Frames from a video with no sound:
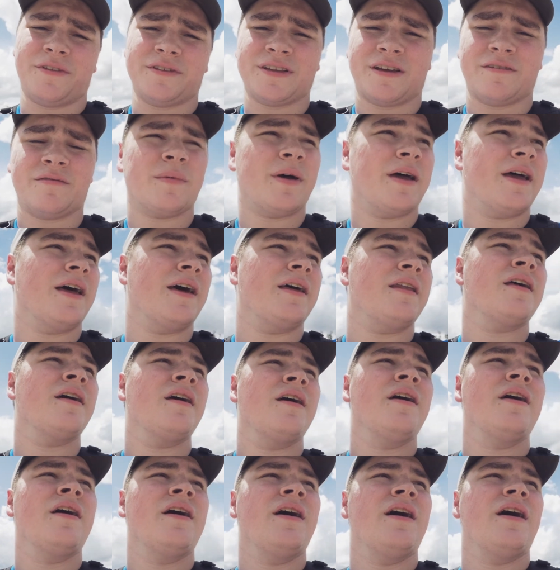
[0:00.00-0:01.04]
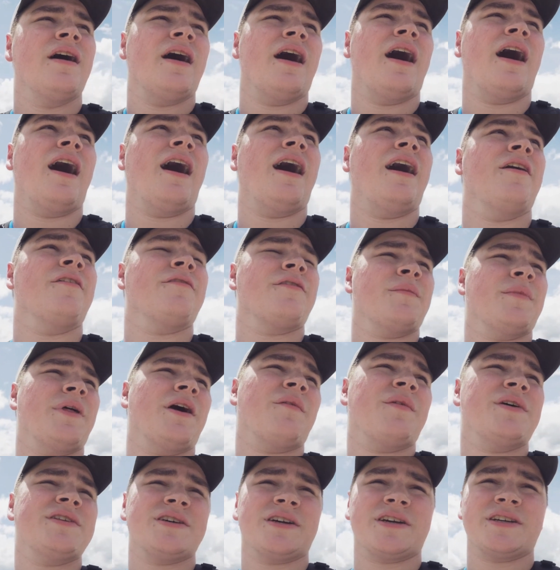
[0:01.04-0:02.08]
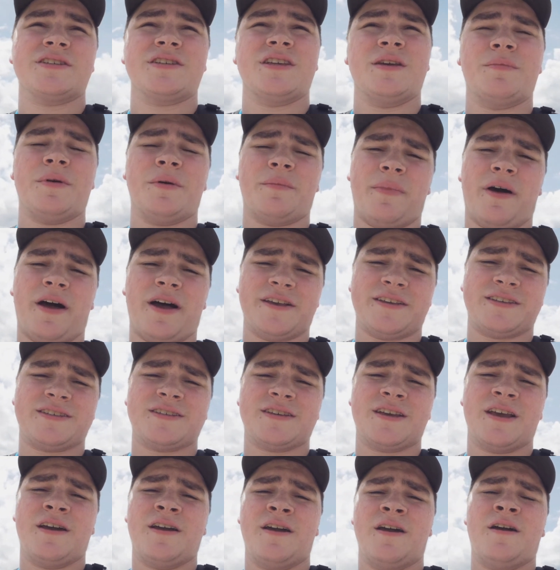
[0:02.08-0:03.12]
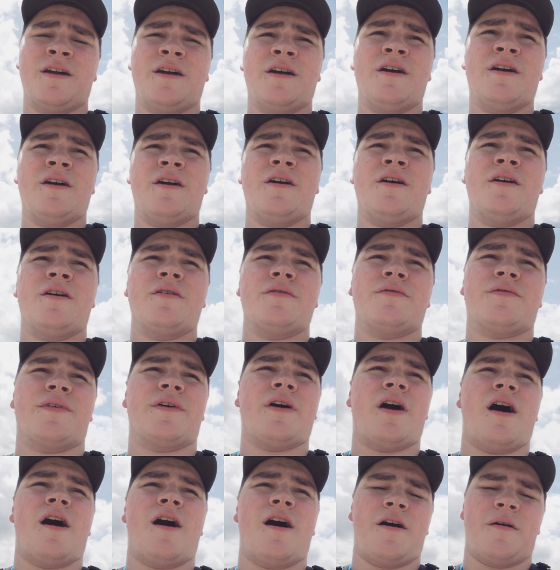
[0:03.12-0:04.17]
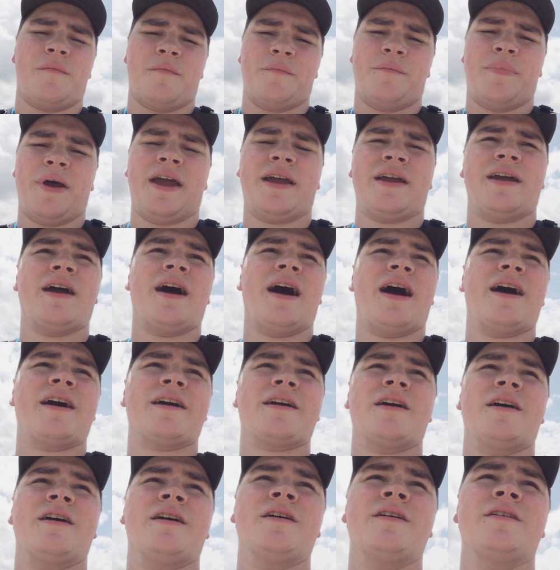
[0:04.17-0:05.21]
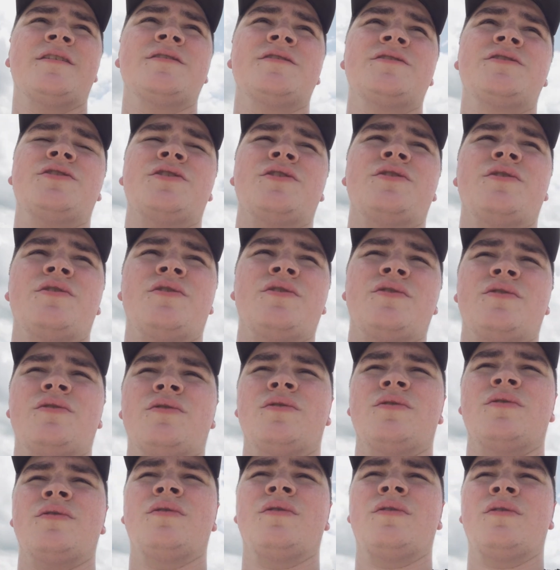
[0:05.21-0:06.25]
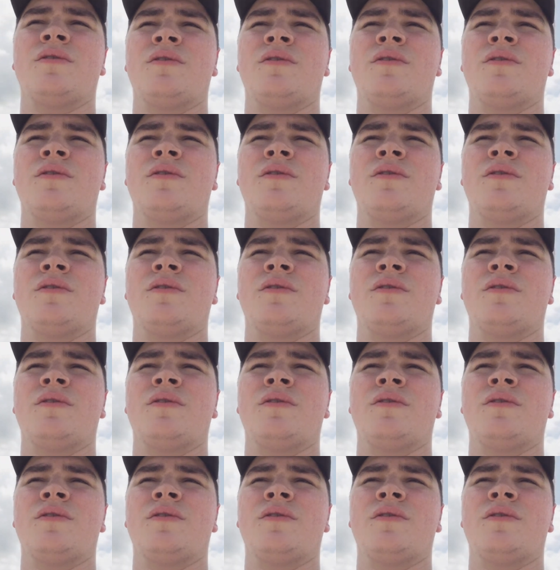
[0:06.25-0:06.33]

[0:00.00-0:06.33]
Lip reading: the top of my head. And from there we took a sleeper bus from Bangkok to